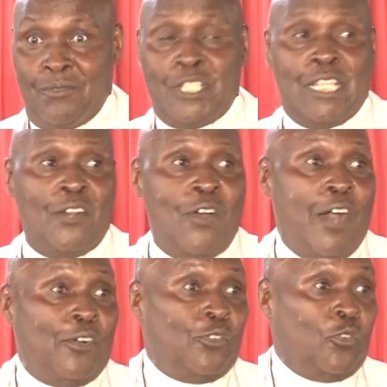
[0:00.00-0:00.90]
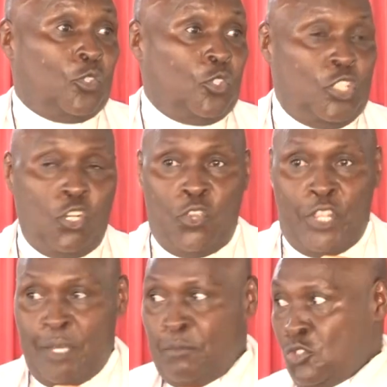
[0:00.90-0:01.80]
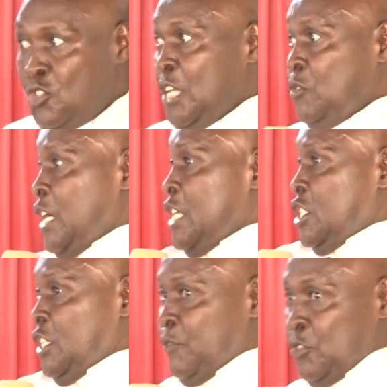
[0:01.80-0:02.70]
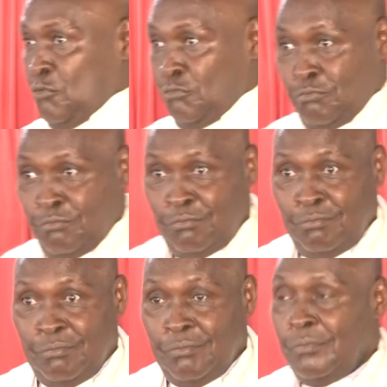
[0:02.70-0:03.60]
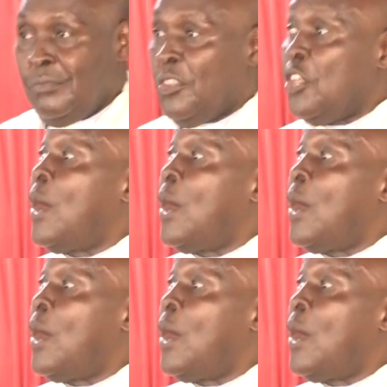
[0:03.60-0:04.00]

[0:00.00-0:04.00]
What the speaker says: we shall know how to deal with them so that we can save you. they